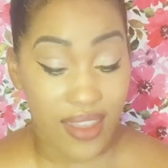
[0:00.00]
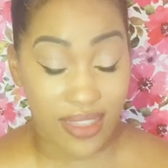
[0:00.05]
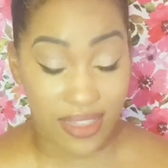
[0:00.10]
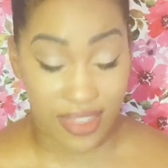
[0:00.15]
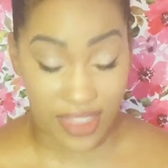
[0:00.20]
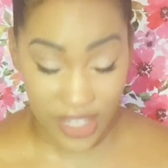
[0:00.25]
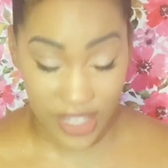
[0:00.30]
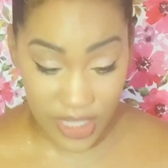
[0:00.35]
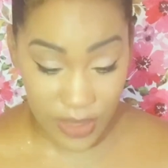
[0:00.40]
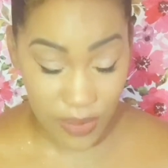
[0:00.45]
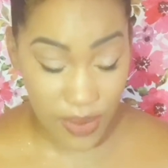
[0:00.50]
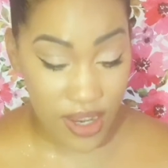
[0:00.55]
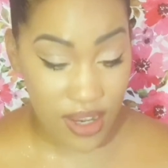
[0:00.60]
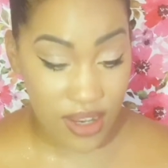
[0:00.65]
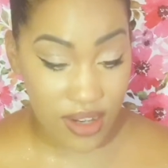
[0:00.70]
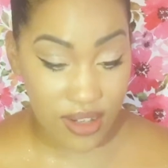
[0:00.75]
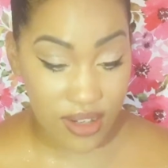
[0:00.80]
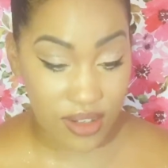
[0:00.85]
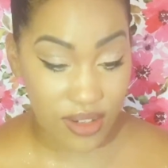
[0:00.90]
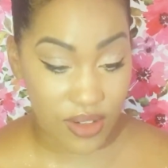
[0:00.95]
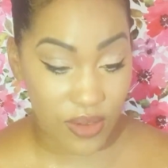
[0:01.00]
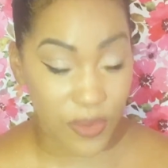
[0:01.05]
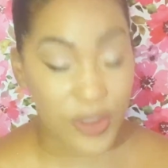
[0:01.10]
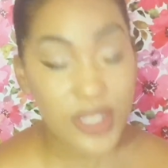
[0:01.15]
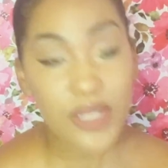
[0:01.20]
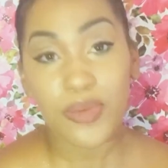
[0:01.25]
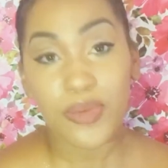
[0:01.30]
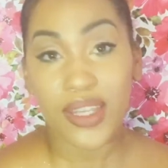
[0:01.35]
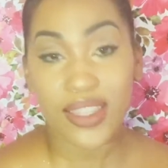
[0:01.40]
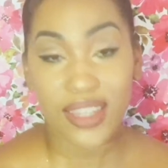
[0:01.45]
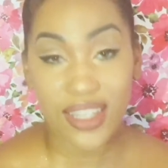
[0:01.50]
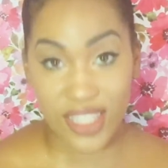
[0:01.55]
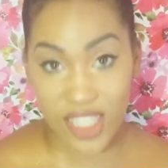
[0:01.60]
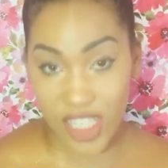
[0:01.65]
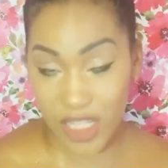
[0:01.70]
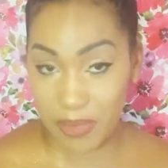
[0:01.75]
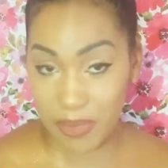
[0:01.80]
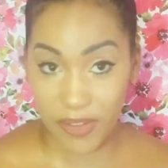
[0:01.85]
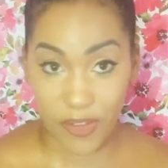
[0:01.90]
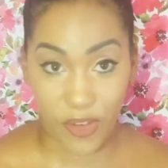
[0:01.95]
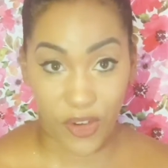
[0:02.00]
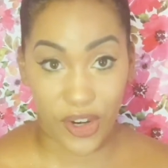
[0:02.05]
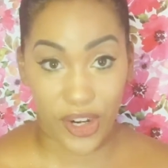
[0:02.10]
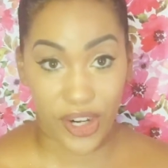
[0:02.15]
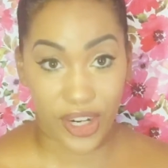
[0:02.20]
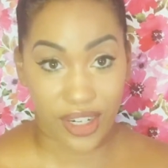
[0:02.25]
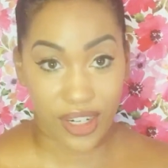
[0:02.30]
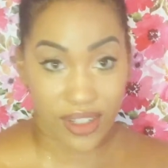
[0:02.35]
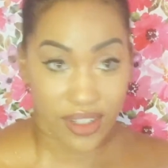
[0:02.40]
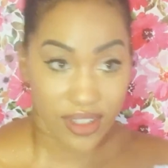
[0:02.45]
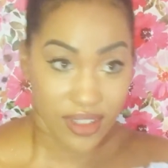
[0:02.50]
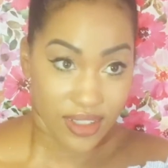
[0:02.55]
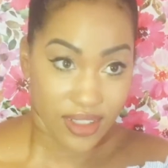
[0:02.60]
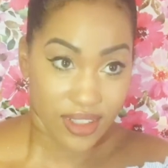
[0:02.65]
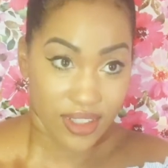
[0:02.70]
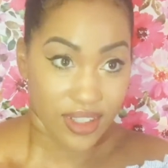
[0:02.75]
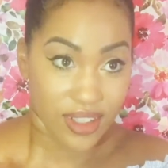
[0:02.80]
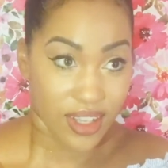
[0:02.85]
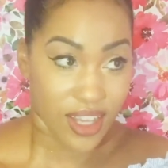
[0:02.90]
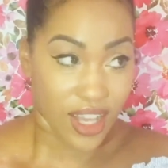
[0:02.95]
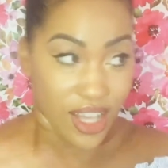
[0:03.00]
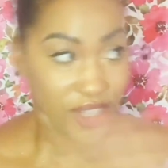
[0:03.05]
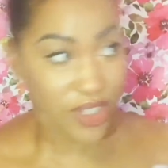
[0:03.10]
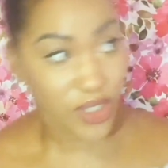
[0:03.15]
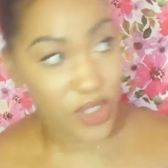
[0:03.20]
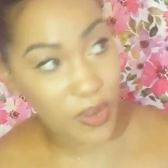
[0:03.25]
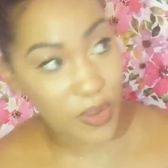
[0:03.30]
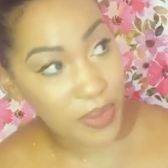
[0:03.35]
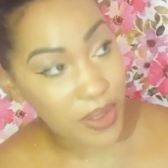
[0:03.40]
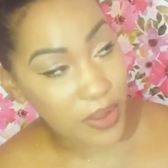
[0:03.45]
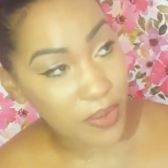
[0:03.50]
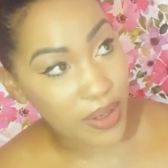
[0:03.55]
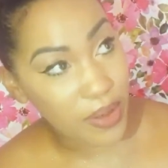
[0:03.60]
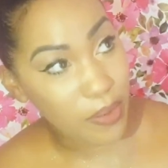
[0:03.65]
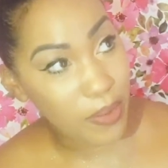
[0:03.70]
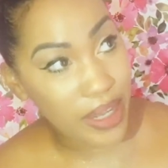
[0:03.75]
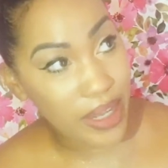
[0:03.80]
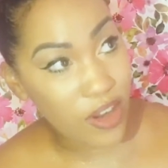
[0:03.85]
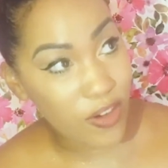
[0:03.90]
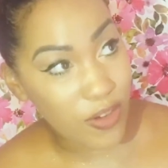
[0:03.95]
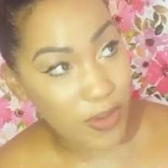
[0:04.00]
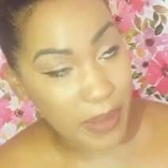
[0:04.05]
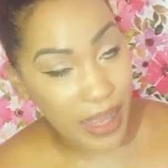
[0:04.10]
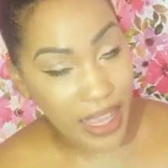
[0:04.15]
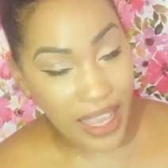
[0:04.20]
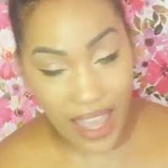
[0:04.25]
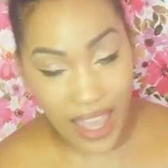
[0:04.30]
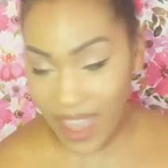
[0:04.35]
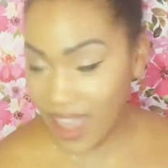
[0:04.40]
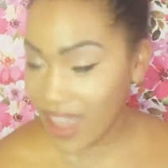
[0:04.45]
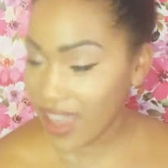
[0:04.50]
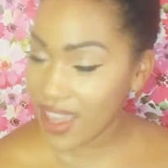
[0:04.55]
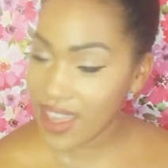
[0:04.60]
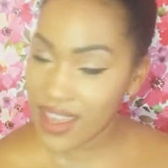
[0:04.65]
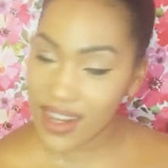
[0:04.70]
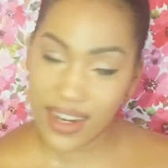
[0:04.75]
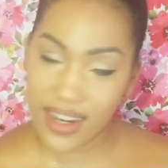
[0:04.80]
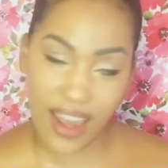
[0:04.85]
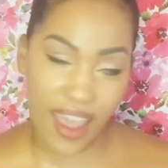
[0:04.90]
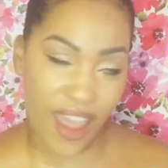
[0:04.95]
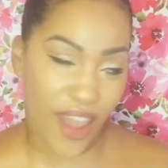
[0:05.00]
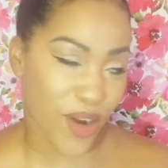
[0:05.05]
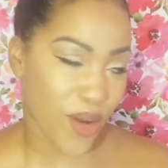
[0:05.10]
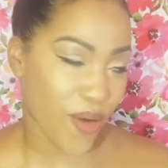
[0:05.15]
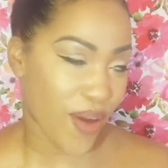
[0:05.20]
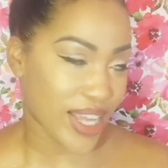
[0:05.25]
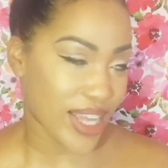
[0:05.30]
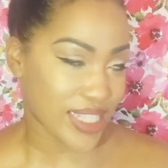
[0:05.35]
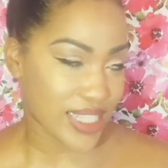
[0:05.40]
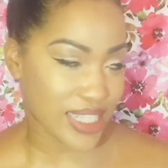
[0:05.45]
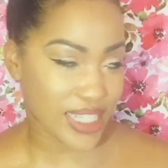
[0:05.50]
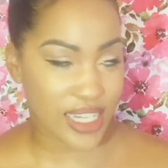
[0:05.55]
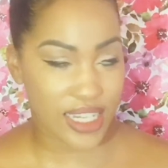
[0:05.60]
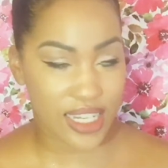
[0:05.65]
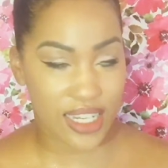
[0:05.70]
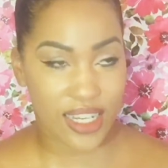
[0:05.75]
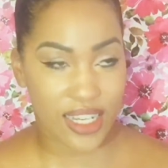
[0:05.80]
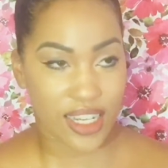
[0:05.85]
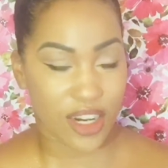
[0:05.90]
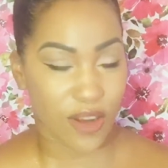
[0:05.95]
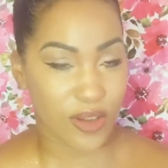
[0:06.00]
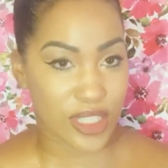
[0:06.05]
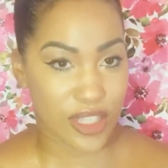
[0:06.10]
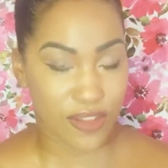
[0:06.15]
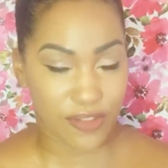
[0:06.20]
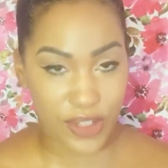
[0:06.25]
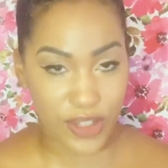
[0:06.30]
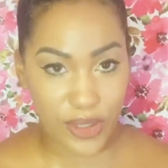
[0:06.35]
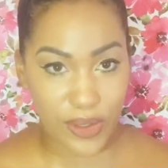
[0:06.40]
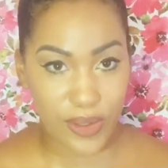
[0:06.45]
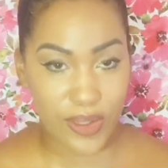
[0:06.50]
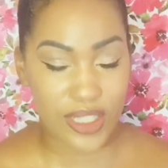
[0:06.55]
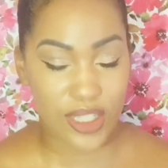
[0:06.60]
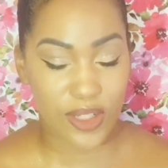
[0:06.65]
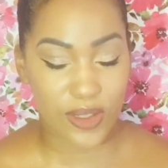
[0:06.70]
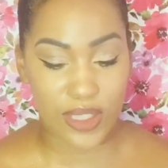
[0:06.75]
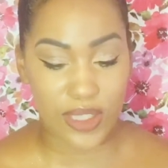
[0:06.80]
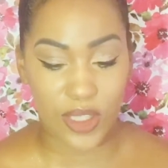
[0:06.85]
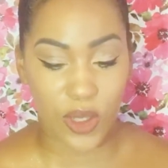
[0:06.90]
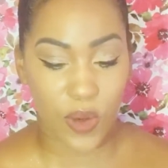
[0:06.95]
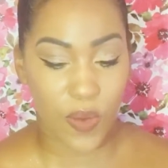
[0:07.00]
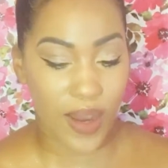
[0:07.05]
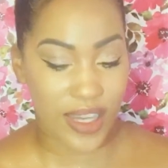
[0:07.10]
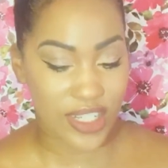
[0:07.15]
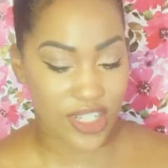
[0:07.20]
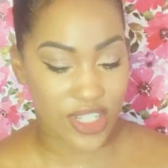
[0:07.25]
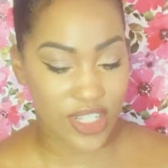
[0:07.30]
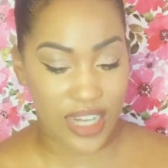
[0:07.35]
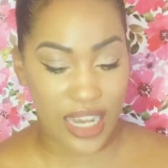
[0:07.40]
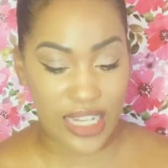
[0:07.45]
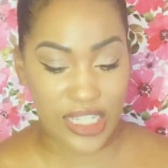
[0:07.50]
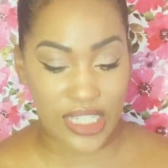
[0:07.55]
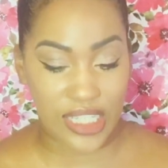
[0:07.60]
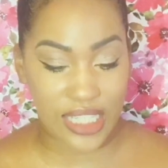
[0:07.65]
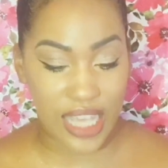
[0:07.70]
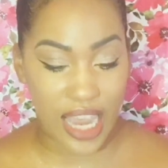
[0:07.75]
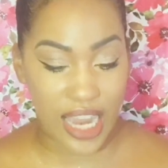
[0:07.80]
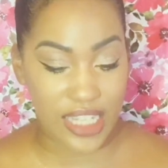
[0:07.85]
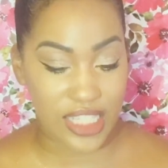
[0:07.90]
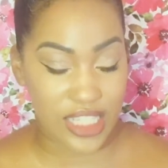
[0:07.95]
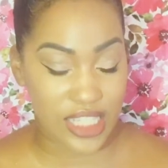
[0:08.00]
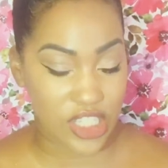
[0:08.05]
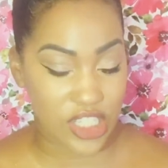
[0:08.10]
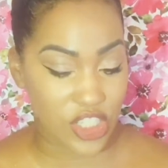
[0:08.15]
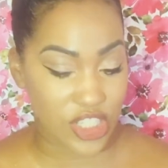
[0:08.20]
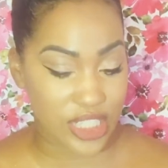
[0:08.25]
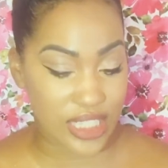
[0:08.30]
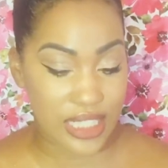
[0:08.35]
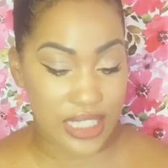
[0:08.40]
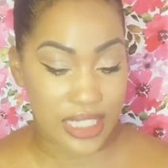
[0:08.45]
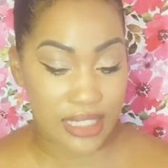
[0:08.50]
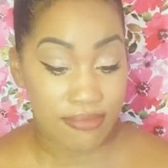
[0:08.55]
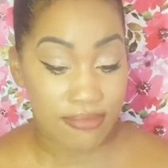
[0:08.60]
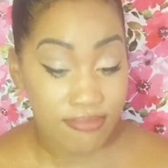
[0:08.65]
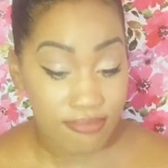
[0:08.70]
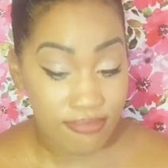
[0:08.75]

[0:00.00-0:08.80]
This one was one that took me for a loop and went way over my head, and I had no idea, and I was confused, and this was a question I just had to just